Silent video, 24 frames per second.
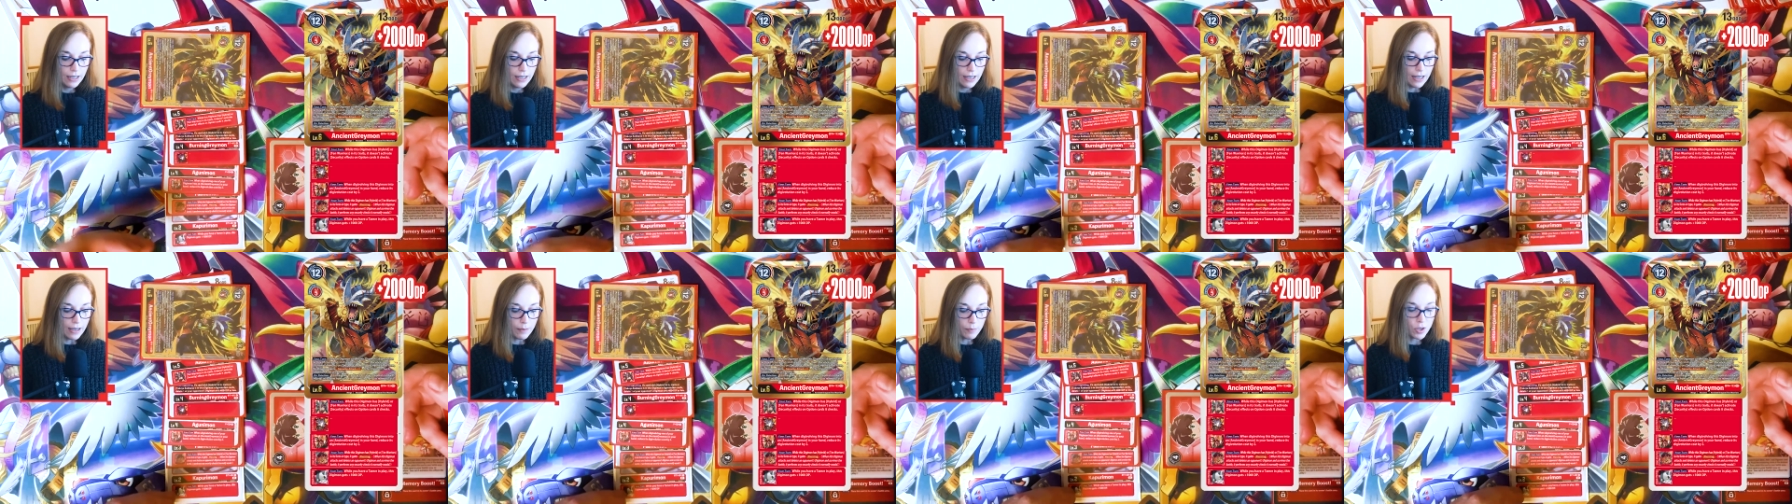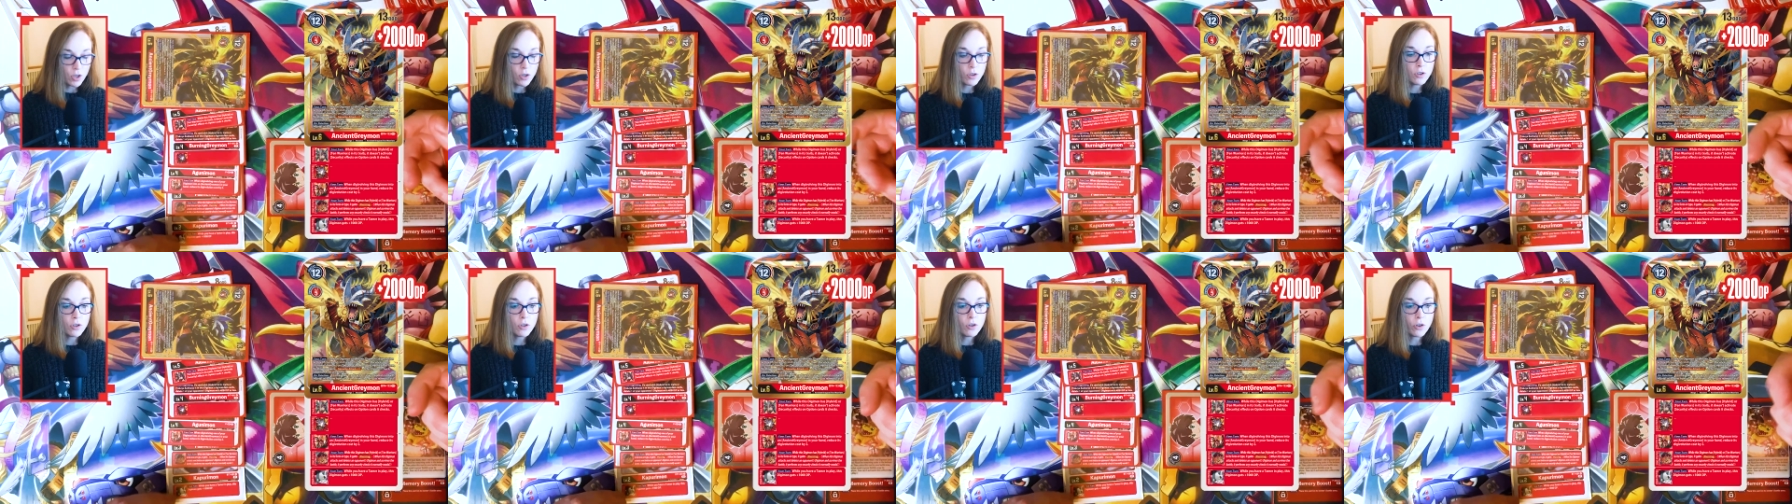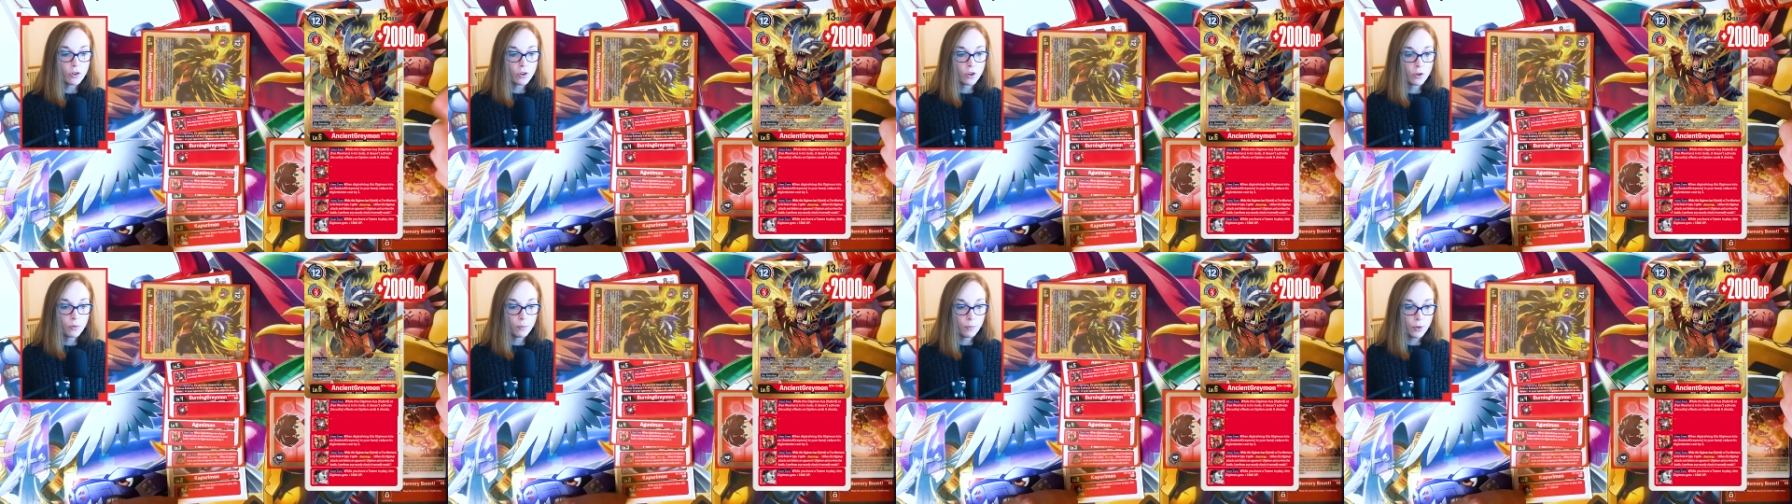and because you've
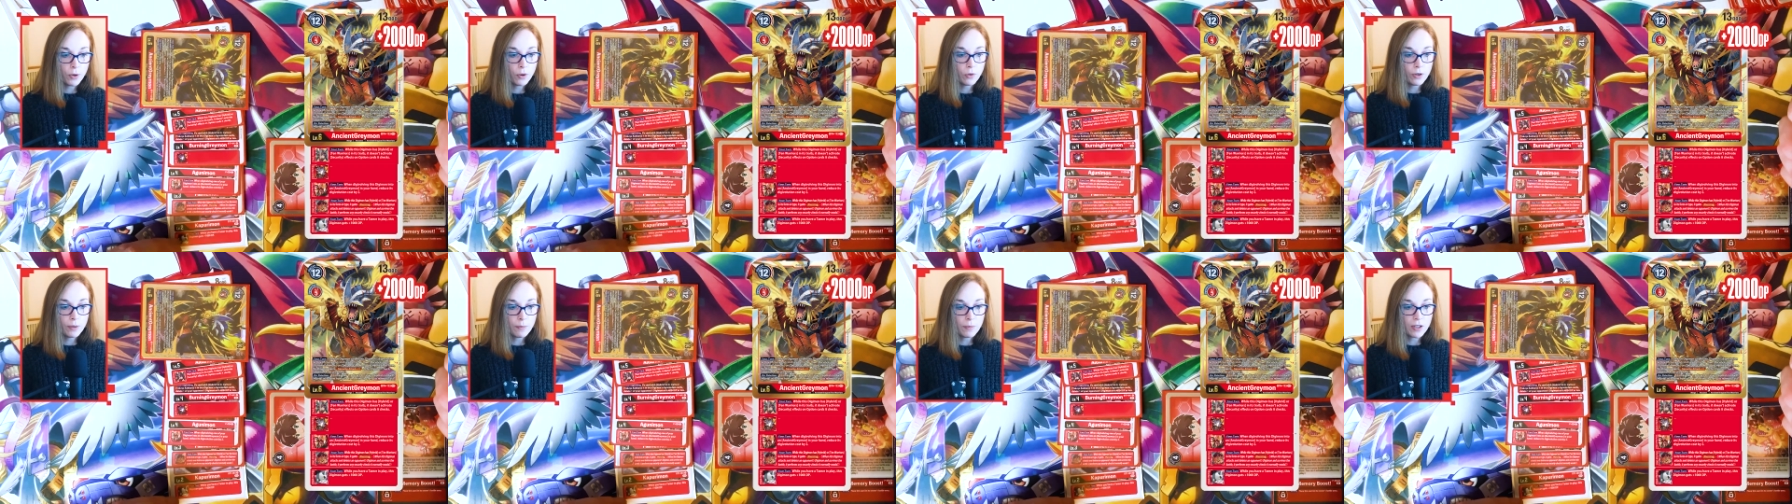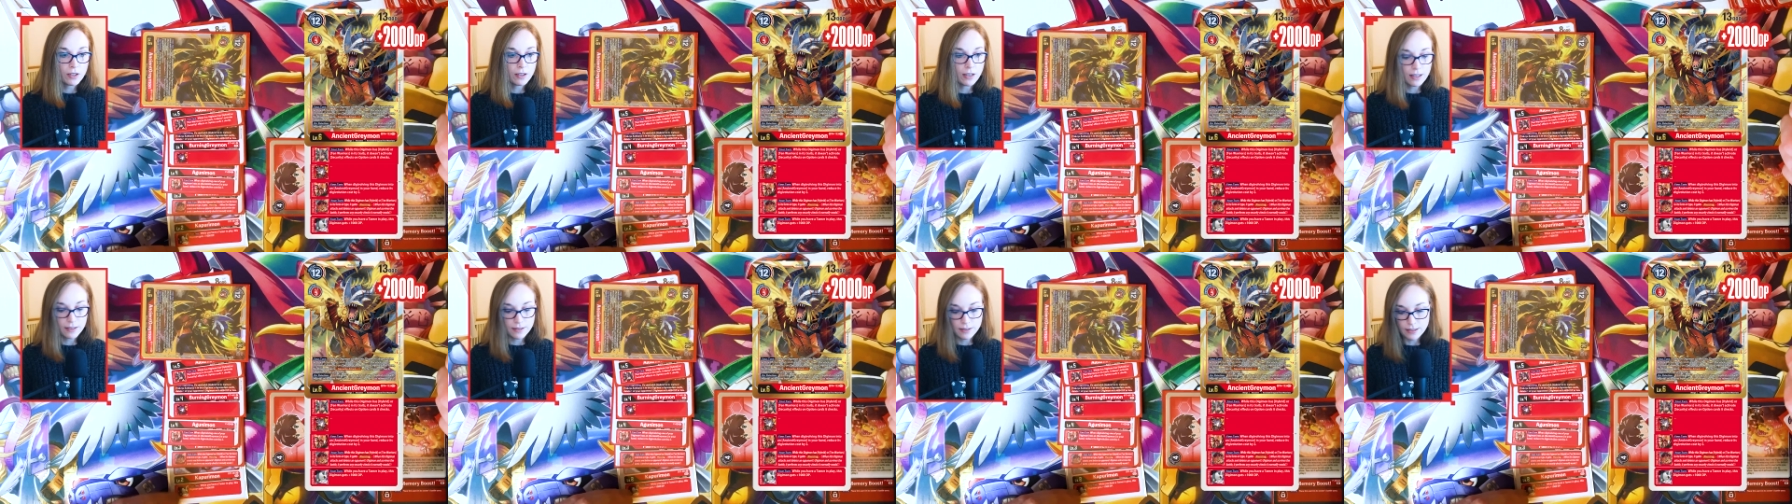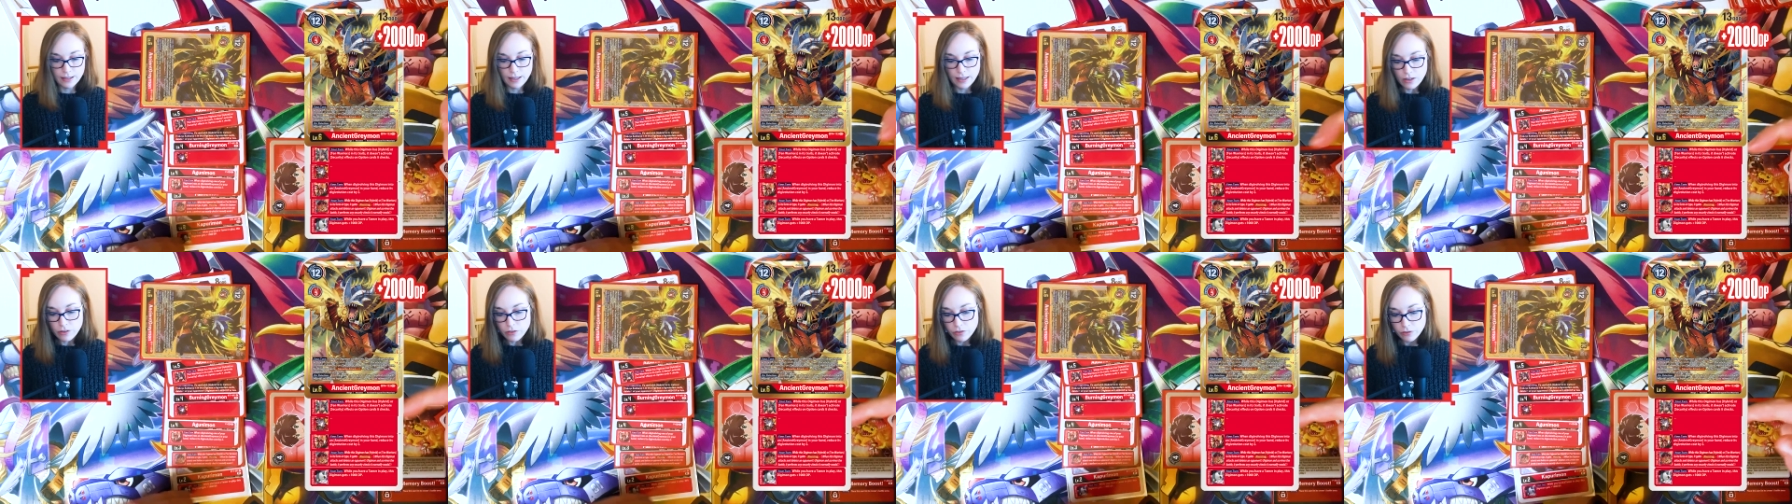got the Kapurimon
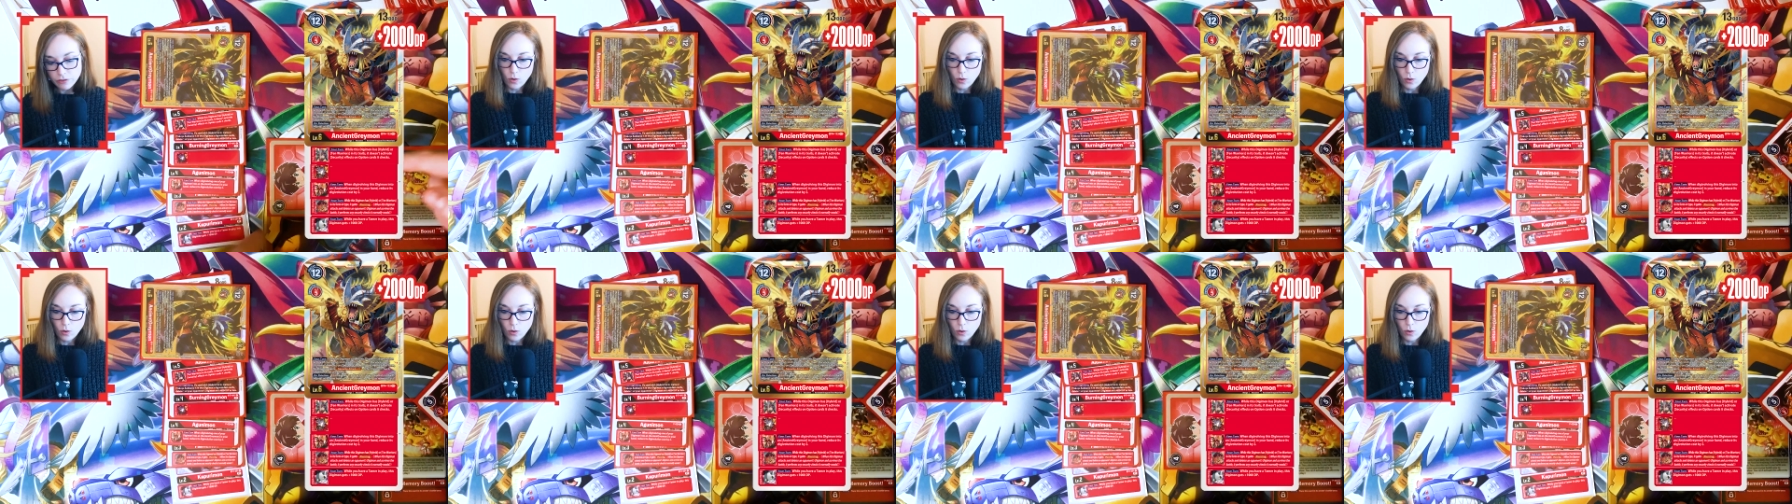underneath,